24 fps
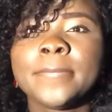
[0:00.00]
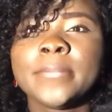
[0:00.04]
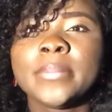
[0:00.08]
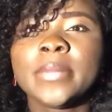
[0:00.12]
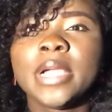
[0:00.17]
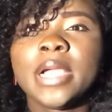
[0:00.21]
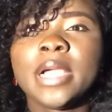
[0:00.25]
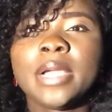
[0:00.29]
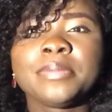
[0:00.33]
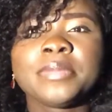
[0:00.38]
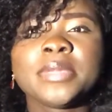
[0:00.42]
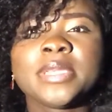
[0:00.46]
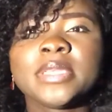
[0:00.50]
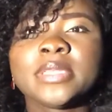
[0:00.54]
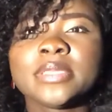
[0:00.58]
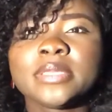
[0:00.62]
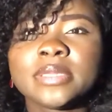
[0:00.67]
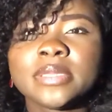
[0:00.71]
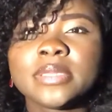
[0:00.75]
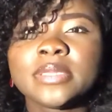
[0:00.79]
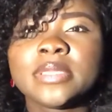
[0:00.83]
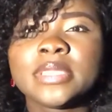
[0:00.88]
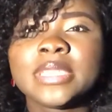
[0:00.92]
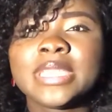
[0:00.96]
I mean,
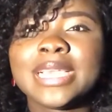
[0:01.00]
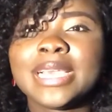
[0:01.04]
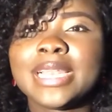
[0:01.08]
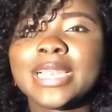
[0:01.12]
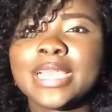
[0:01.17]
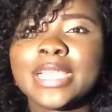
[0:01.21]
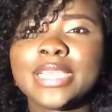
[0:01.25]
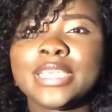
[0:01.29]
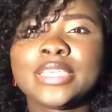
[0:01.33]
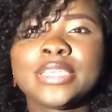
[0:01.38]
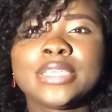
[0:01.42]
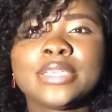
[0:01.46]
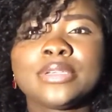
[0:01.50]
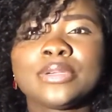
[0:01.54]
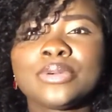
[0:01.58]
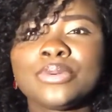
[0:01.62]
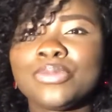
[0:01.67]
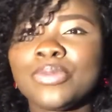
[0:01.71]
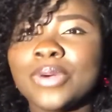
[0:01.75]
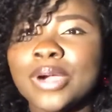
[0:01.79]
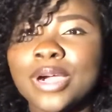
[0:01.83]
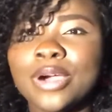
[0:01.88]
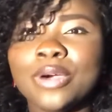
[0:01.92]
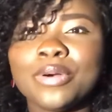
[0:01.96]
they're like,
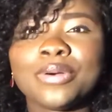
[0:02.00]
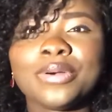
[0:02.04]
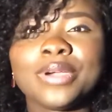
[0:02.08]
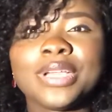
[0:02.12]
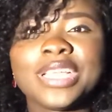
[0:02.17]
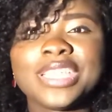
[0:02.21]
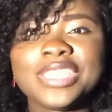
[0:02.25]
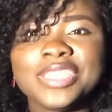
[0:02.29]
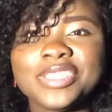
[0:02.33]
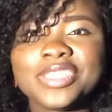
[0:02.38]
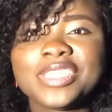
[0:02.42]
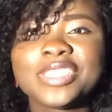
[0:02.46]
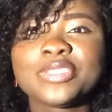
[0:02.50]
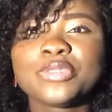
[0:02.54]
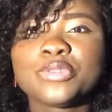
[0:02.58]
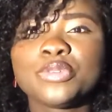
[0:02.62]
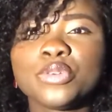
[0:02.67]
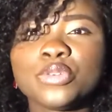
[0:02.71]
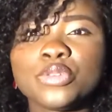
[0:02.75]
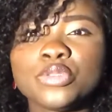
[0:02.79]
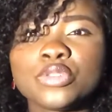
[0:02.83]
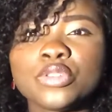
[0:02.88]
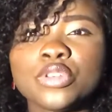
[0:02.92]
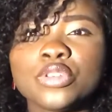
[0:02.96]
wow, and you still
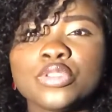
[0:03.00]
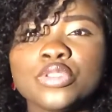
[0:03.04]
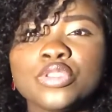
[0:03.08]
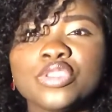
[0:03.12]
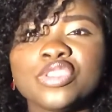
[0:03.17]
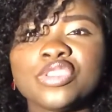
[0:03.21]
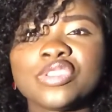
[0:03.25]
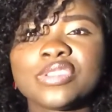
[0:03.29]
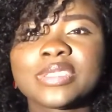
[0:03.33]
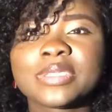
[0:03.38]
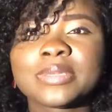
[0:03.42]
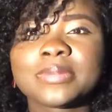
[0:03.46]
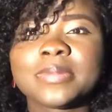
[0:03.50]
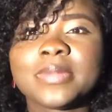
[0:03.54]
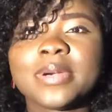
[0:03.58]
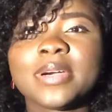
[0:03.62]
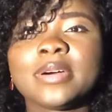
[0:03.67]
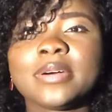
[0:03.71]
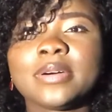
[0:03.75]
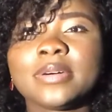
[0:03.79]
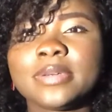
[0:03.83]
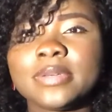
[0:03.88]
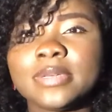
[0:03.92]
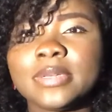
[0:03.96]
hold on to your
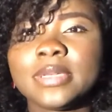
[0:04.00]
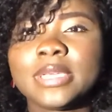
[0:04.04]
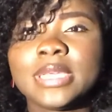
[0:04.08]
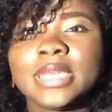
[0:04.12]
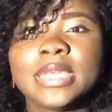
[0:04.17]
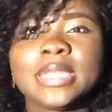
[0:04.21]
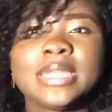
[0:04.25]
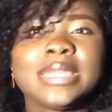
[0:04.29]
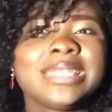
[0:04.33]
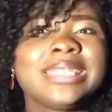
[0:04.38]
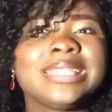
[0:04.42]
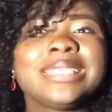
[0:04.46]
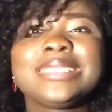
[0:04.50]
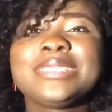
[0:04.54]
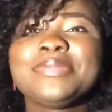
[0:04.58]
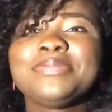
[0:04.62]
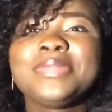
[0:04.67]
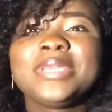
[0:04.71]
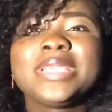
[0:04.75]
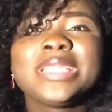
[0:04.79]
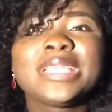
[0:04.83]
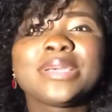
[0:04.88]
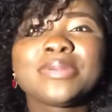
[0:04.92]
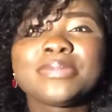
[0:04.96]
smile. That doesn't
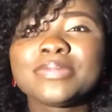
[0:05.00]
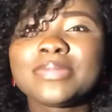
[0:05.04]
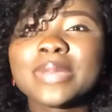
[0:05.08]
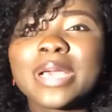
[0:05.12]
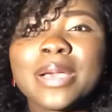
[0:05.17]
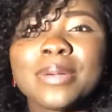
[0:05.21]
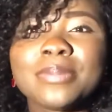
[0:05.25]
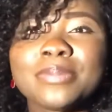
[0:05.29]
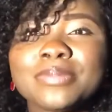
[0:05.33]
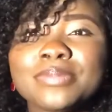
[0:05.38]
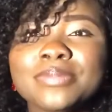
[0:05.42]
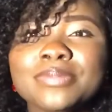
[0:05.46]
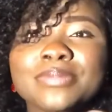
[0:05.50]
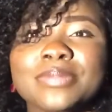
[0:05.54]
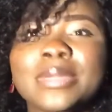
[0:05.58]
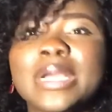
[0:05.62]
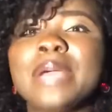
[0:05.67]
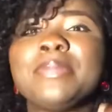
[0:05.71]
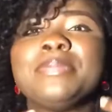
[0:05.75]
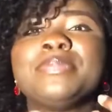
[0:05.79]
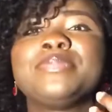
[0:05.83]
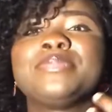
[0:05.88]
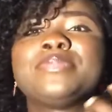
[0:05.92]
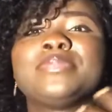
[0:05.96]
mean I'm, I'm,
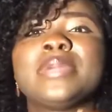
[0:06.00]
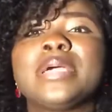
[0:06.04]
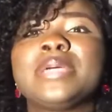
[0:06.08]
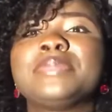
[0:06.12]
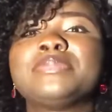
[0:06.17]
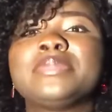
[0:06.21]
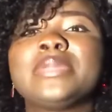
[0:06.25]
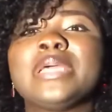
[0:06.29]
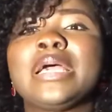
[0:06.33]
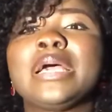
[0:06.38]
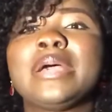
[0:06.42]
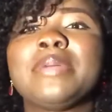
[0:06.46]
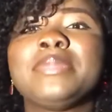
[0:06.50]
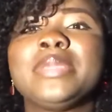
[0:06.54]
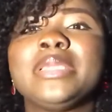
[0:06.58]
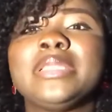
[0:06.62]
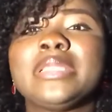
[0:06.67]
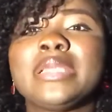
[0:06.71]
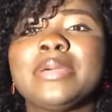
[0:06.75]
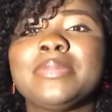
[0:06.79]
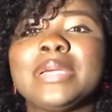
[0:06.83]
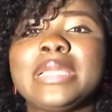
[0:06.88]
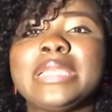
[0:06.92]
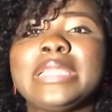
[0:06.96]
I'm, I'm I mean,
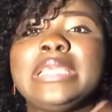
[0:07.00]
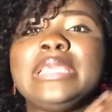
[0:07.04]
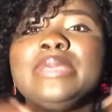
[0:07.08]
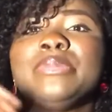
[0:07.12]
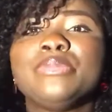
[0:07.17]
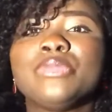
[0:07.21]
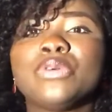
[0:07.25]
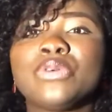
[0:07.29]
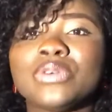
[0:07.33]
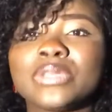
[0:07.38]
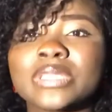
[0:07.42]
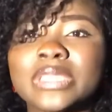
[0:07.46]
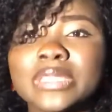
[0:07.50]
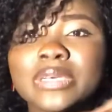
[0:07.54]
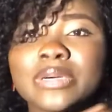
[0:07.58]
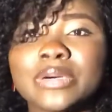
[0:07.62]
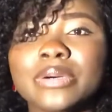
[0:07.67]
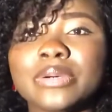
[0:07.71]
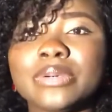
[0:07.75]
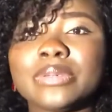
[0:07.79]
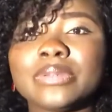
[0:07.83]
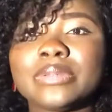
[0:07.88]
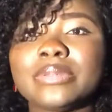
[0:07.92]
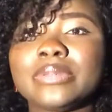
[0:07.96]
I'm an immortal.
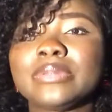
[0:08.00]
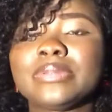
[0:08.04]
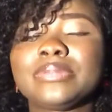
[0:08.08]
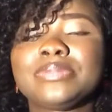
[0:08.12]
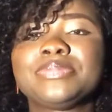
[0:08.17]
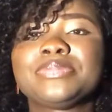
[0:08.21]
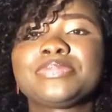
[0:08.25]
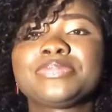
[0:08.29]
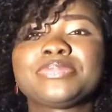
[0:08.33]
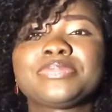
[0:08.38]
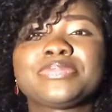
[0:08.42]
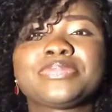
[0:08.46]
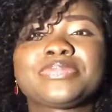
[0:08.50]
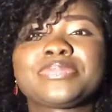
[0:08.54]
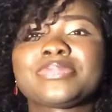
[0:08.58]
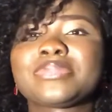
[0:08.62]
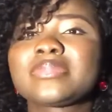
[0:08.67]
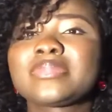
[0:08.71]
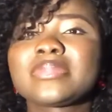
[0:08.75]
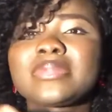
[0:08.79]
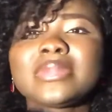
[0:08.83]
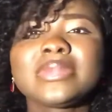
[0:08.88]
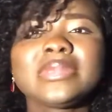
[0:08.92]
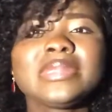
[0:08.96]

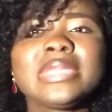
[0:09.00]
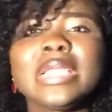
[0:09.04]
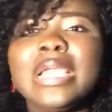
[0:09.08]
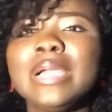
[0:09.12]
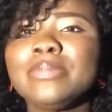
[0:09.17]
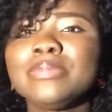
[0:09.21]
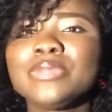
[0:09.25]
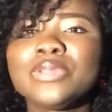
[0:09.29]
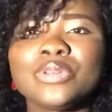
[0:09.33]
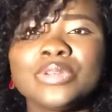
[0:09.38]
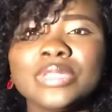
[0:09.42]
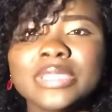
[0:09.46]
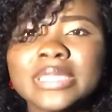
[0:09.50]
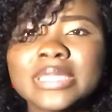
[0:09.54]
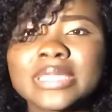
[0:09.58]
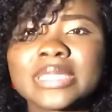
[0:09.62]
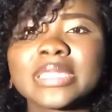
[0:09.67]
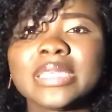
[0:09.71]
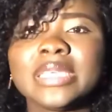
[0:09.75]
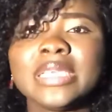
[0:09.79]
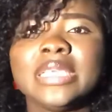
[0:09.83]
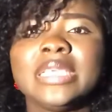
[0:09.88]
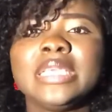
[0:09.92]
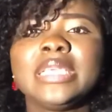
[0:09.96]
I'm not.
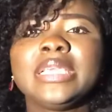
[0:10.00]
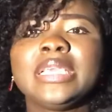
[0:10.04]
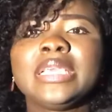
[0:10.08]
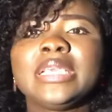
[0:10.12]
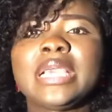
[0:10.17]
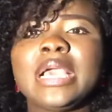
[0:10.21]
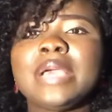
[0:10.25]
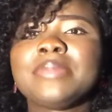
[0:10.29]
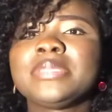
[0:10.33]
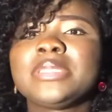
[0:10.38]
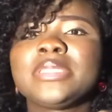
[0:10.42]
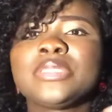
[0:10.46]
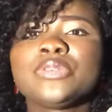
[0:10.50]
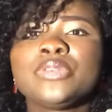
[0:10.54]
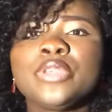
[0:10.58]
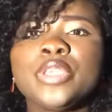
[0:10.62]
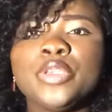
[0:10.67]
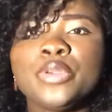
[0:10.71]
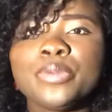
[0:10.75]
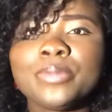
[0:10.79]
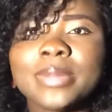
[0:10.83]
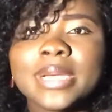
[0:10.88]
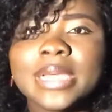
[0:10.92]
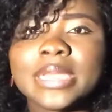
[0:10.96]
I'm still
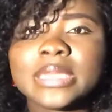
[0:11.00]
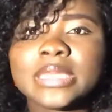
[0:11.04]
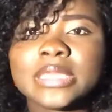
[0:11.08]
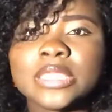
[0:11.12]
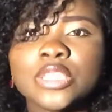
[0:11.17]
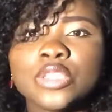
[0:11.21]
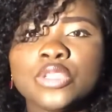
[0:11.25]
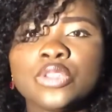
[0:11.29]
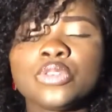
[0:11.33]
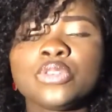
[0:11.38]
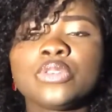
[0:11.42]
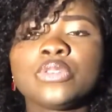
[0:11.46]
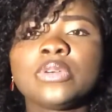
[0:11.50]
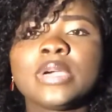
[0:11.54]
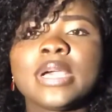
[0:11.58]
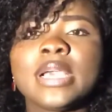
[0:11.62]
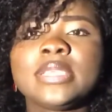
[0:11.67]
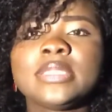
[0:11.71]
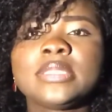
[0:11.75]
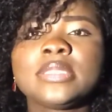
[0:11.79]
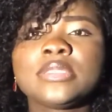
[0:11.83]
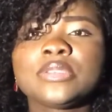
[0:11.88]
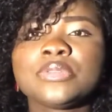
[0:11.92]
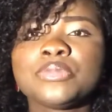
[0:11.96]
human, you know. I
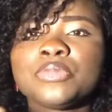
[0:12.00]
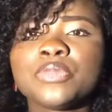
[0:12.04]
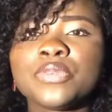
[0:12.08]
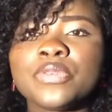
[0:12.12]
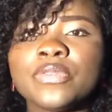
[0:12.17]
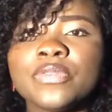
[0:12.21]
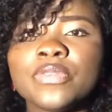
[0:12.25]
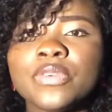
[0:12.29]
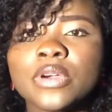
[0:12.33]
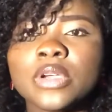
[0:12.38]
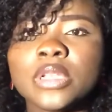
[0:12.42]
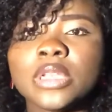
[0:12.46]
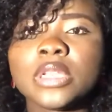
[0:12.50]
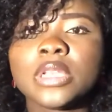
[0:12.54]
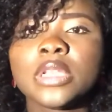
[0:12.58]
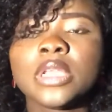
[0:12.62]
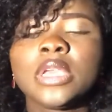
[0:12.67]
still move on.